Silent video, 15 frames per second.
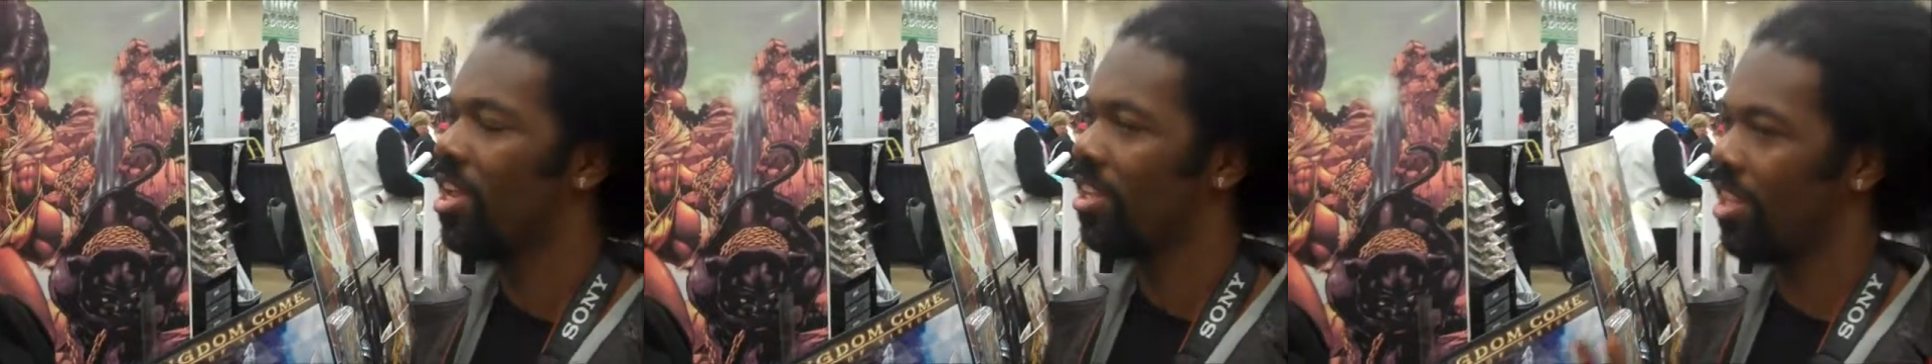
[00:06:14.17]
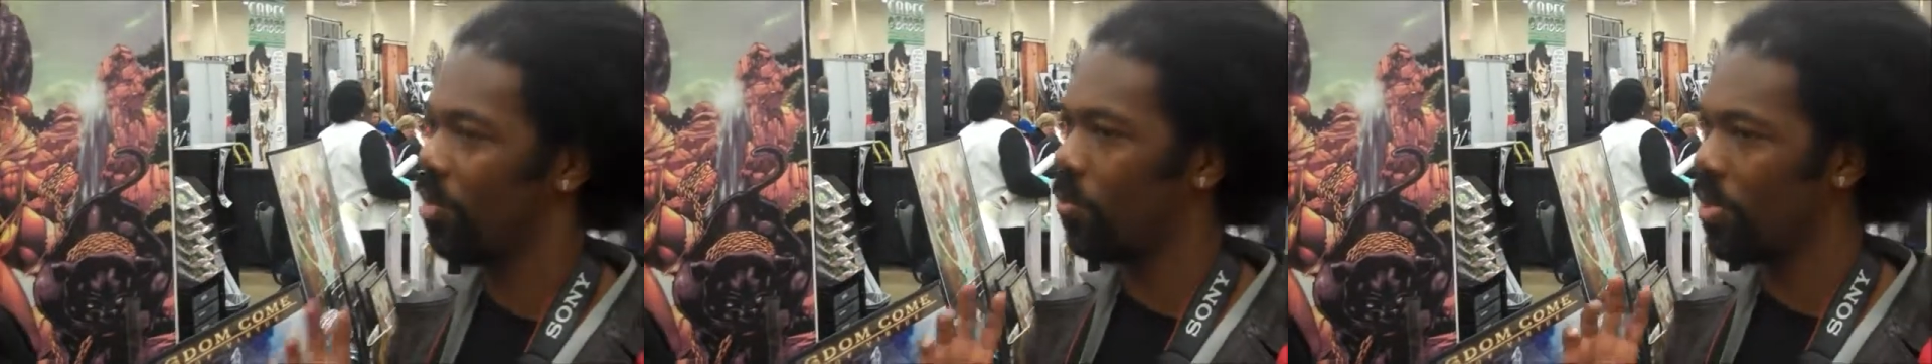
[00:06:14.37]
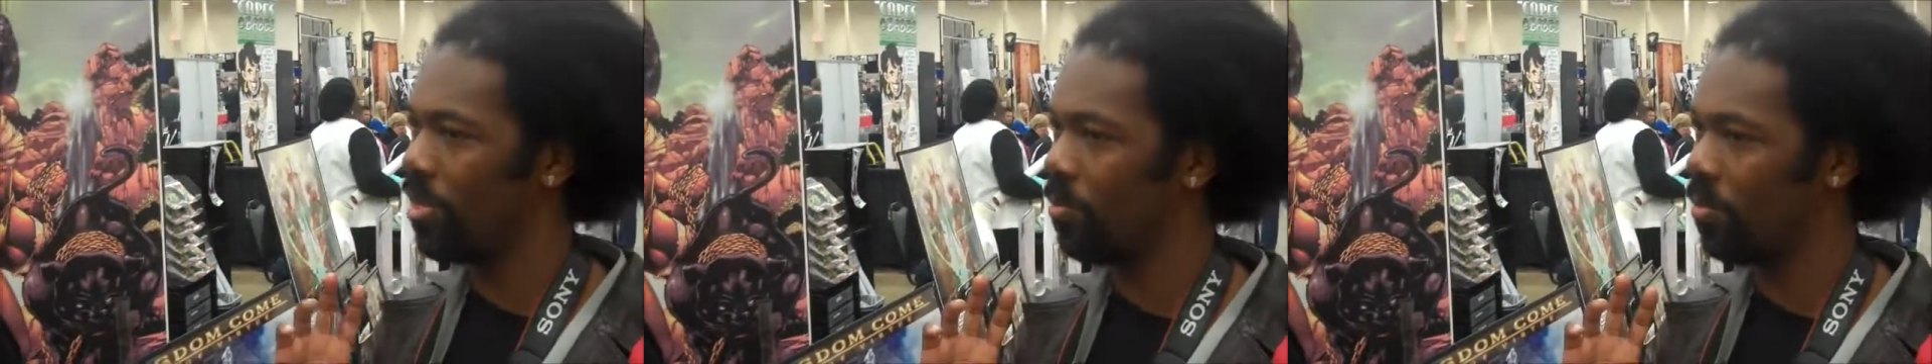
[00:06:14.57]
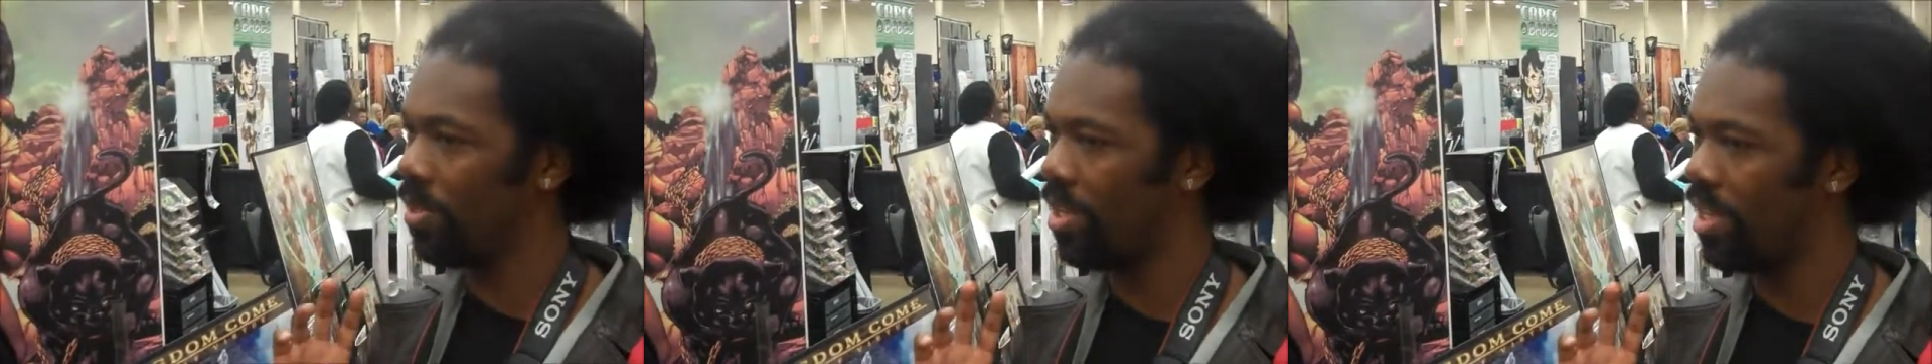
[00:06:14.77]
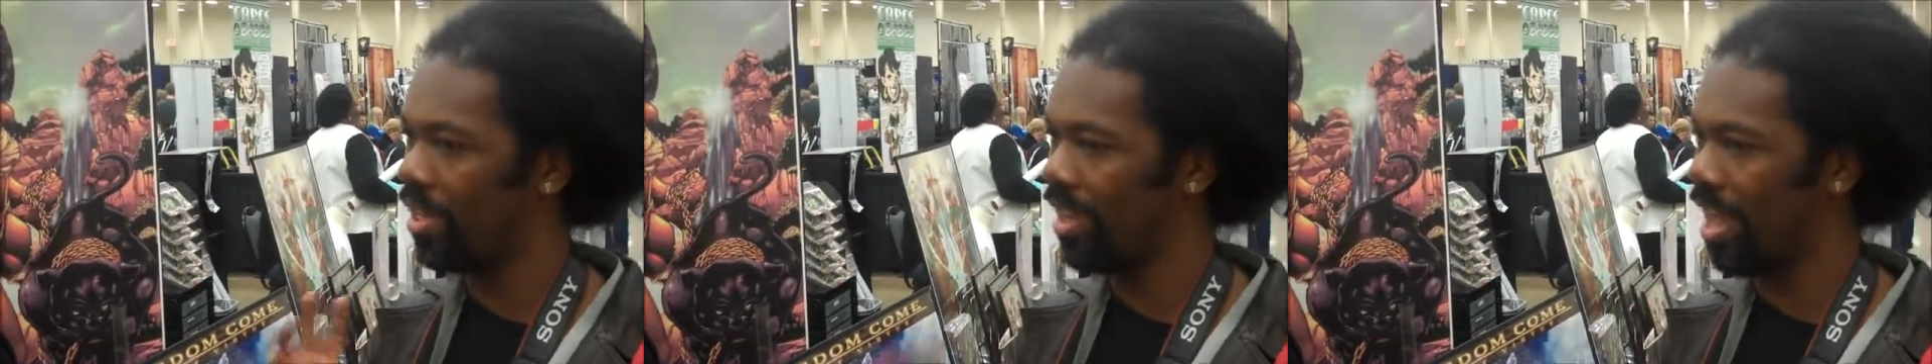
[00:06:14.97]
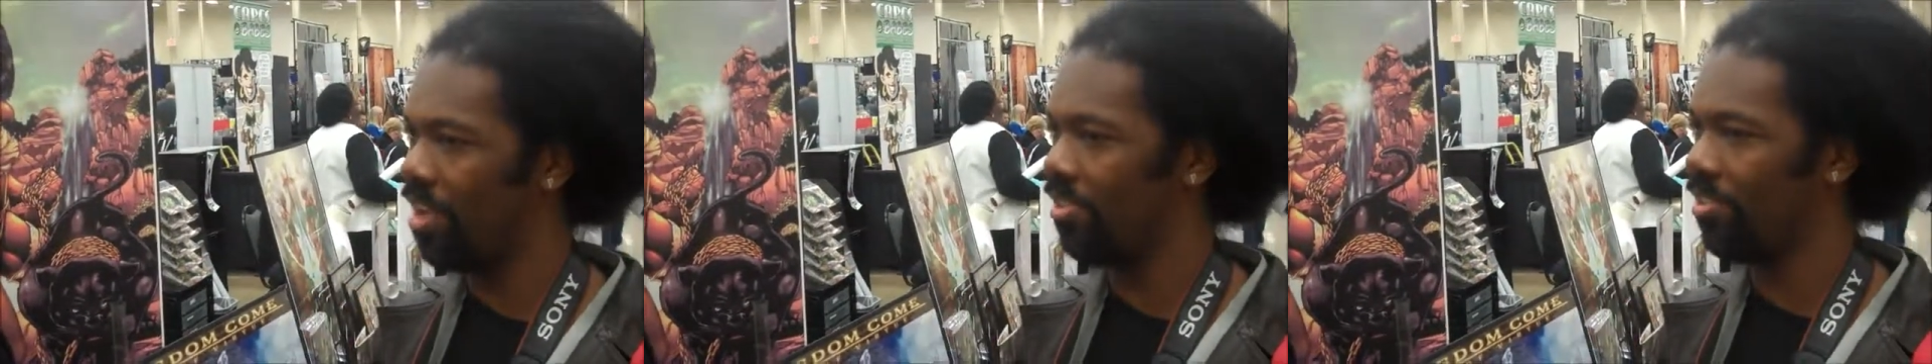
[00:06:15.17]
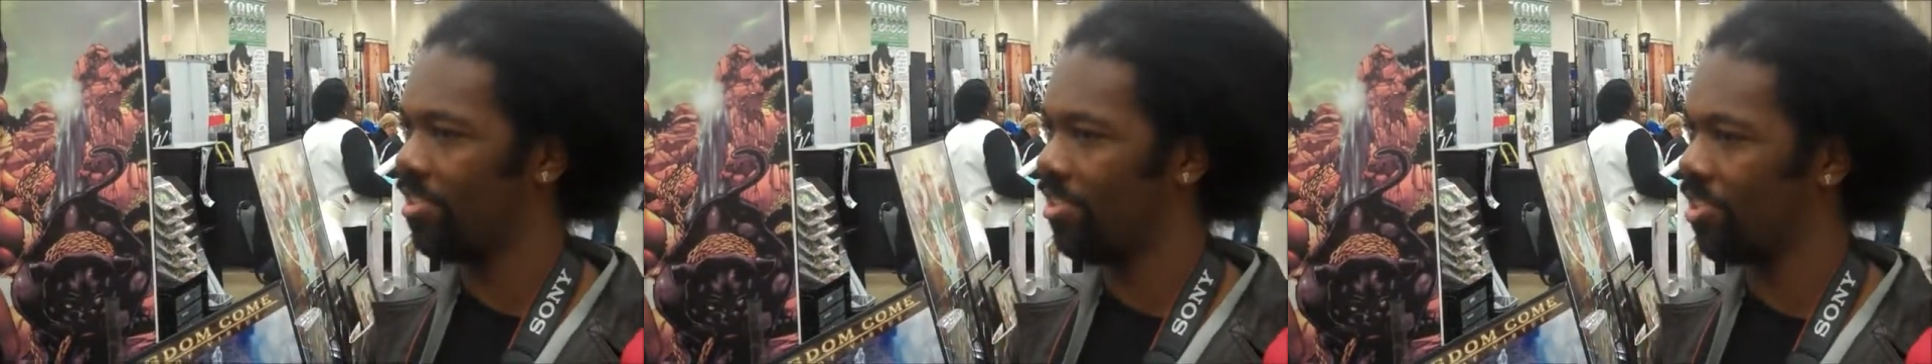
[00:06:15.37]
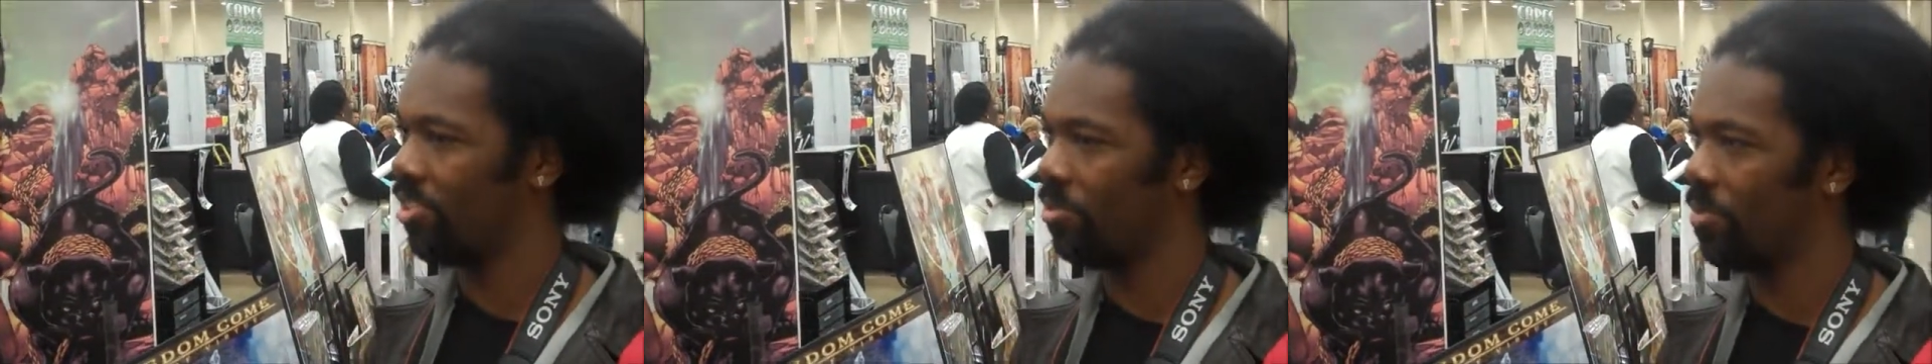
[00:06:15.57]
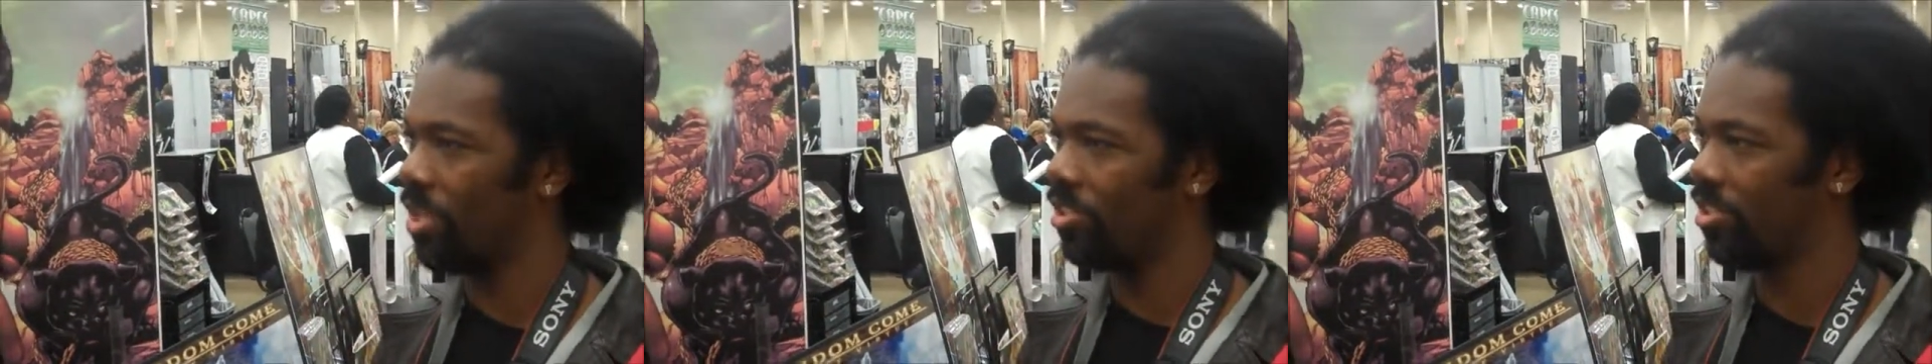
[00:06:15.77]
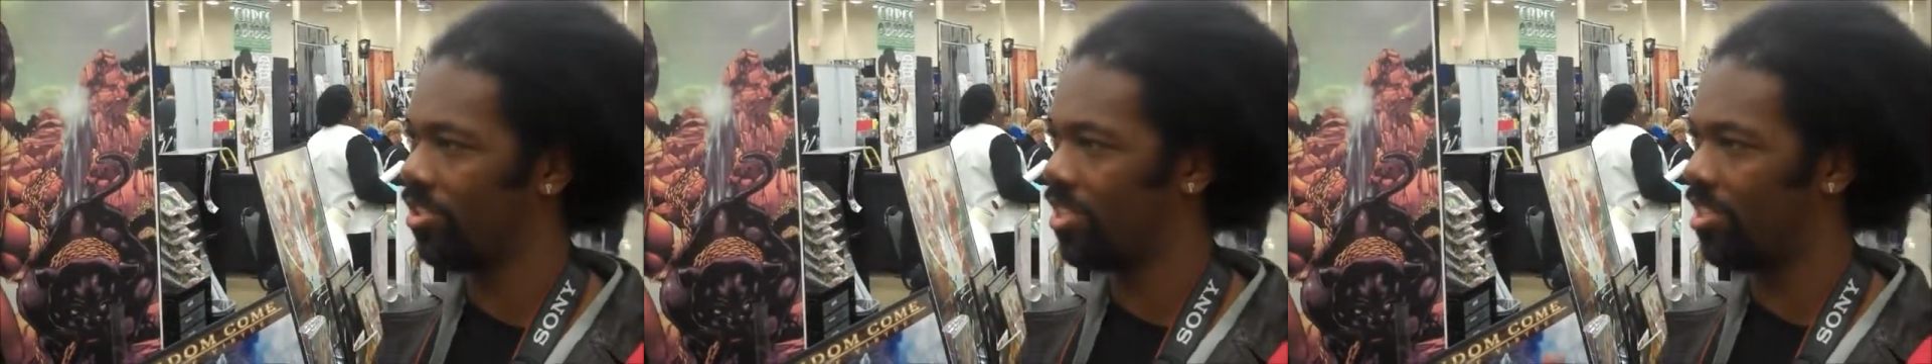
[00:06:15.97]
Like, we encounter these
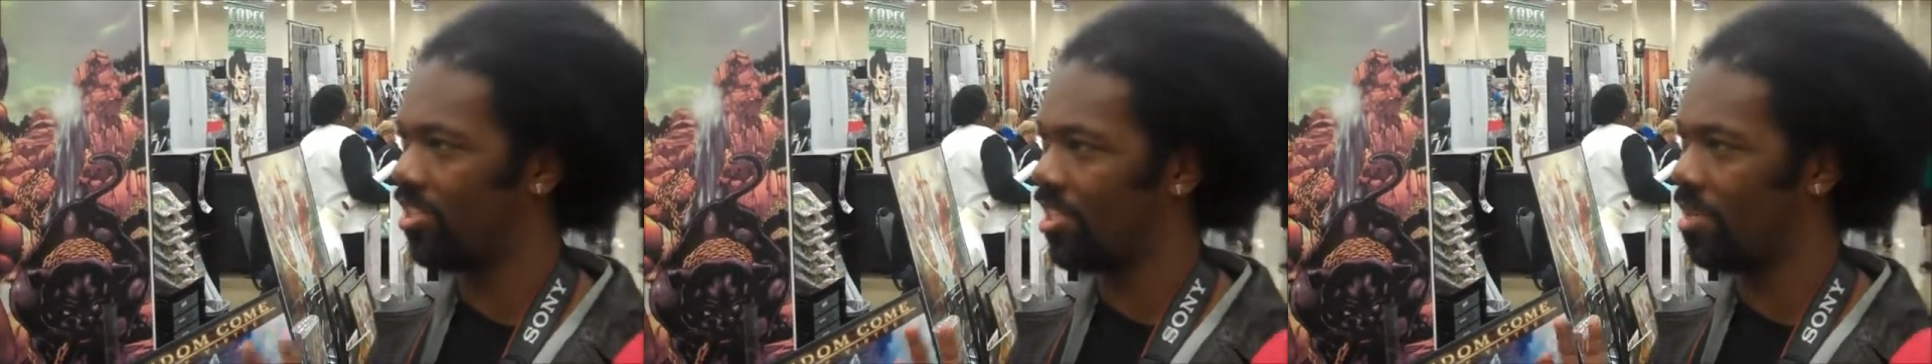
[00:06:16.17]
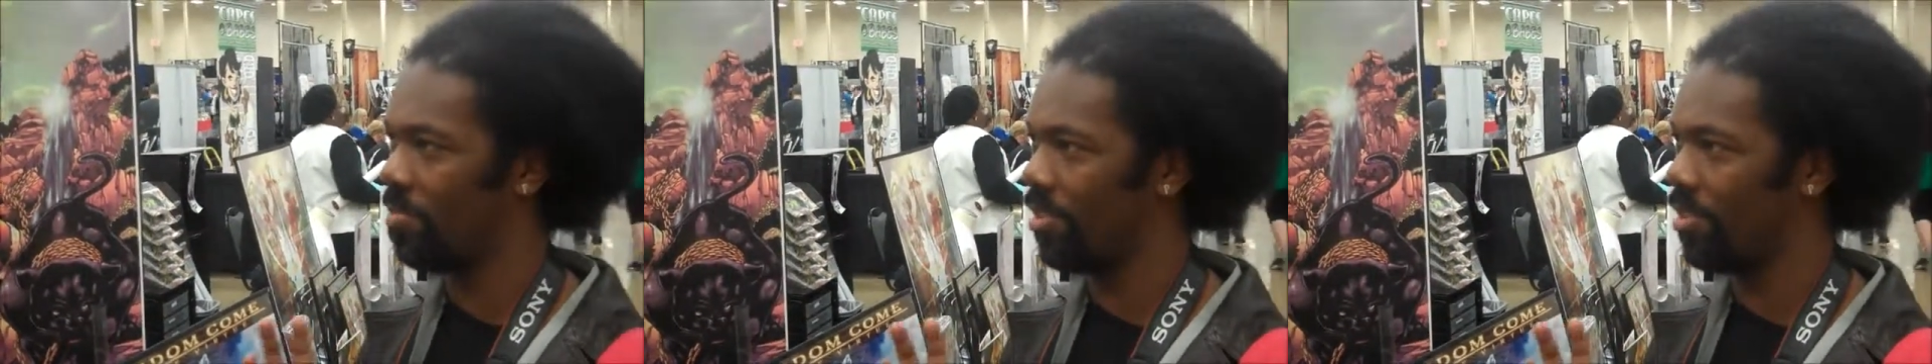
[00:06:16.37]
situations that seem,